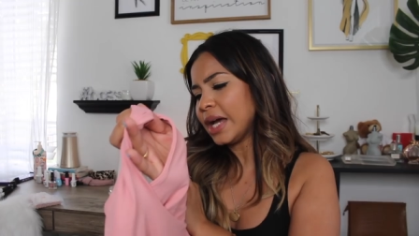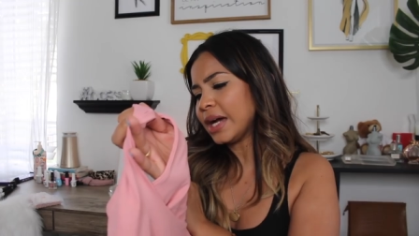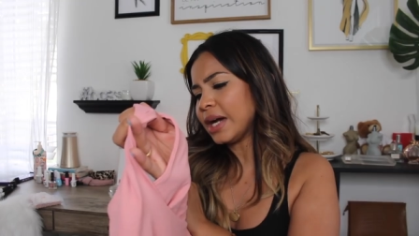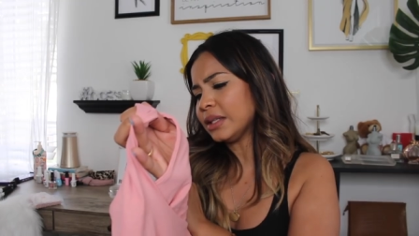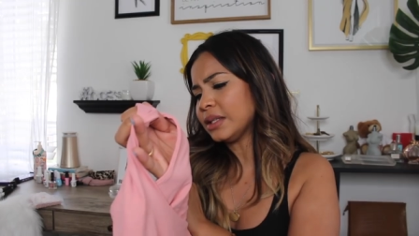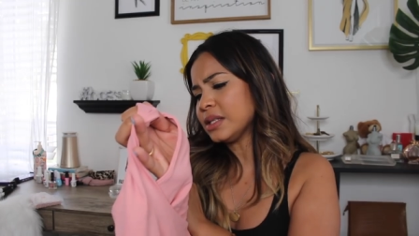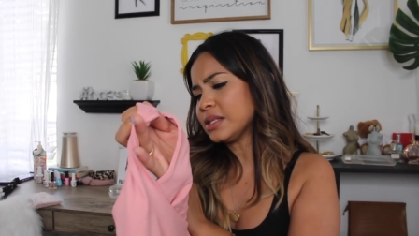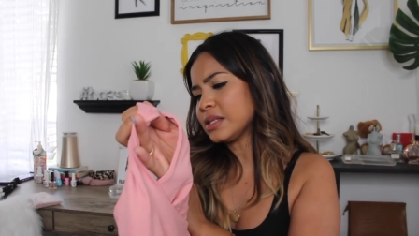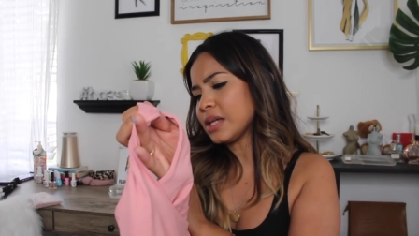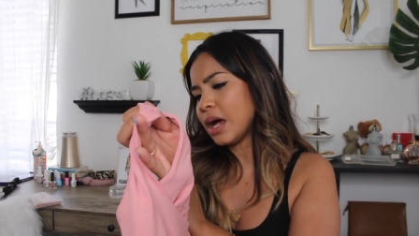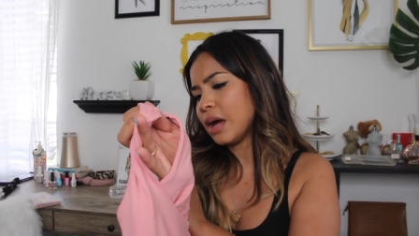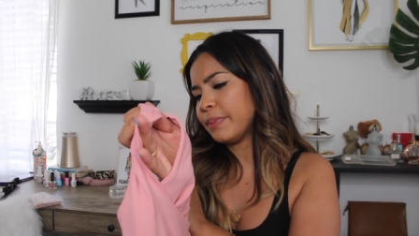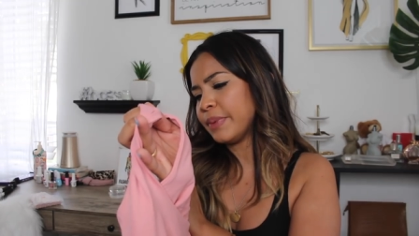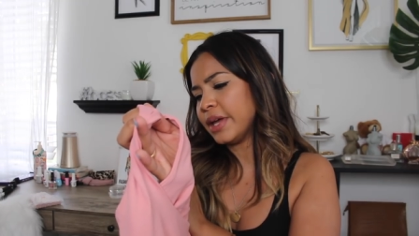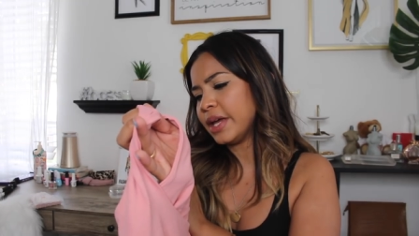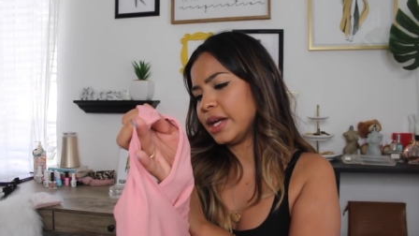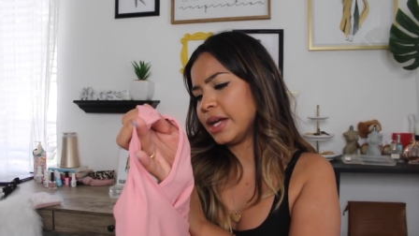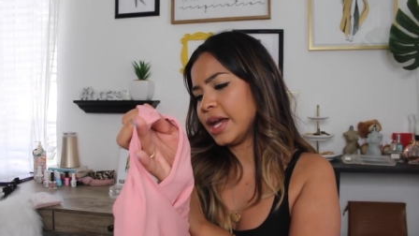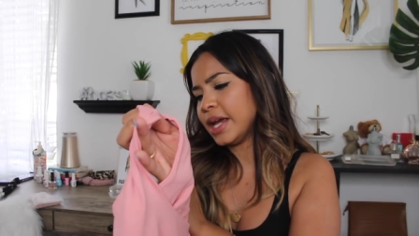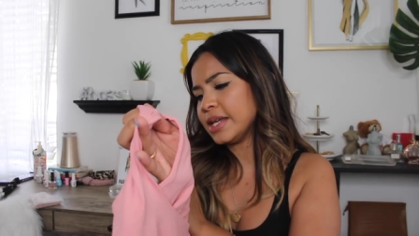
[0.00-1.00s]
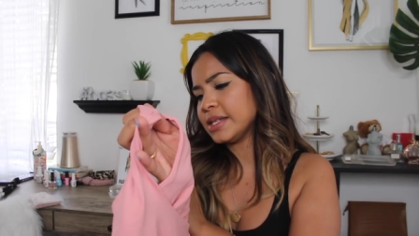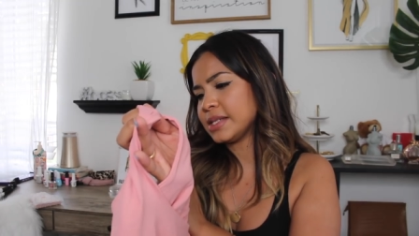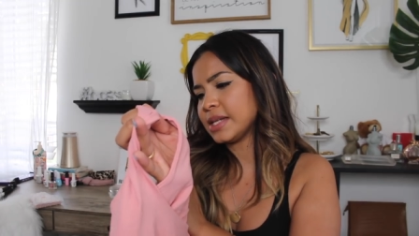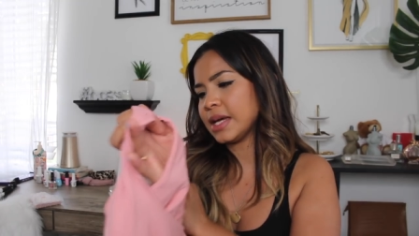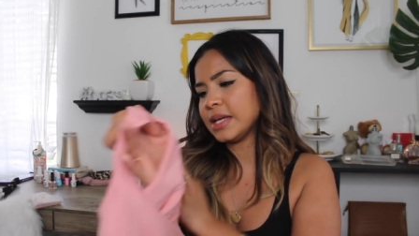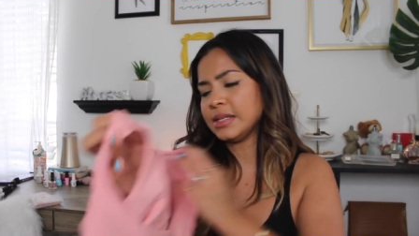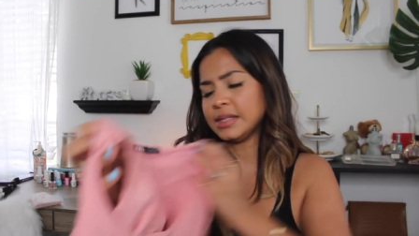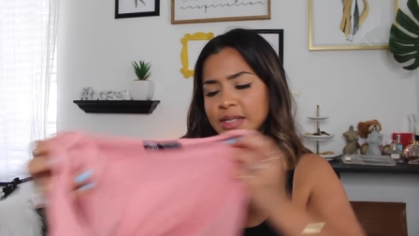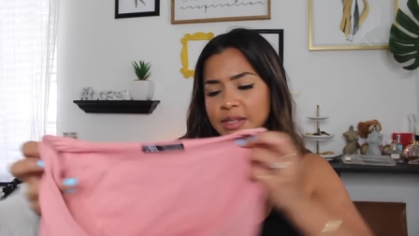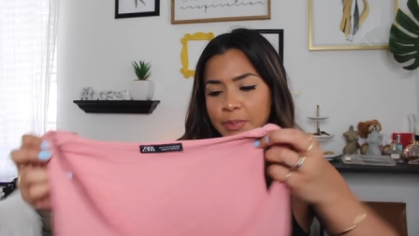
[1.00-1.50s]
I got this top in a
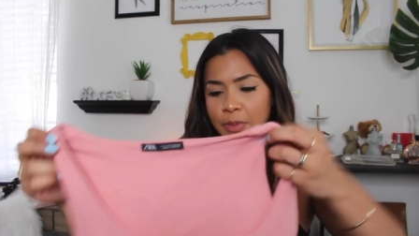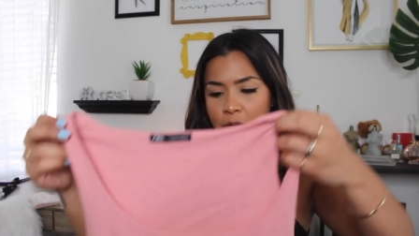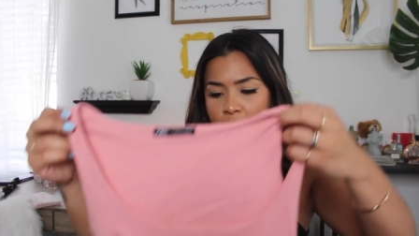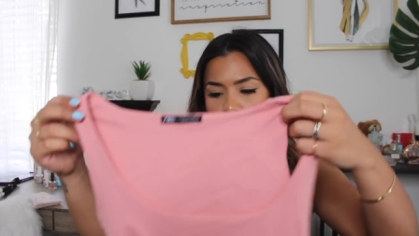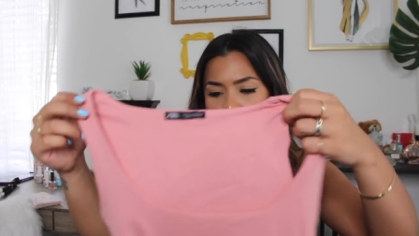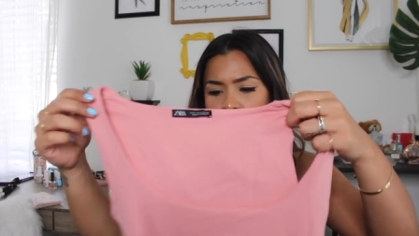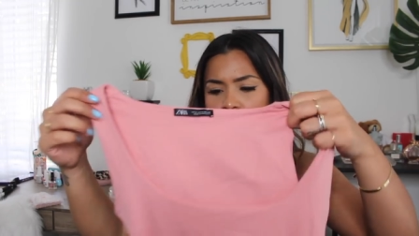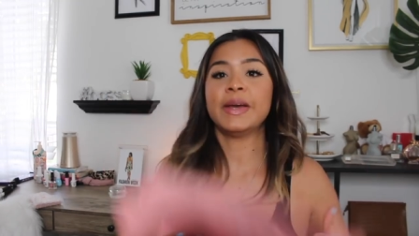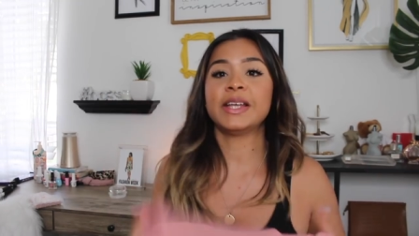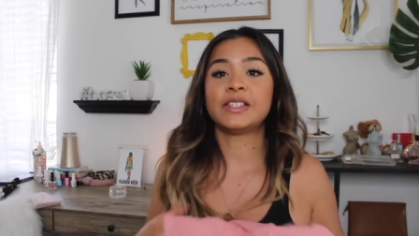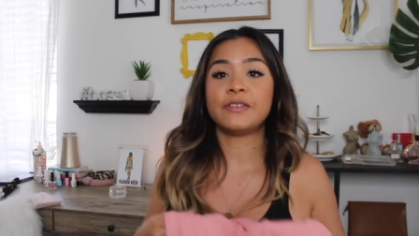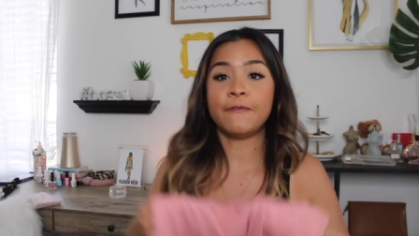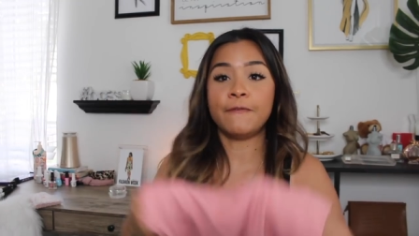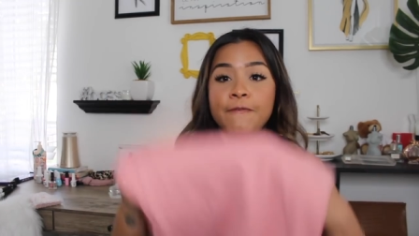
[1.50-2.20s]
size small. It's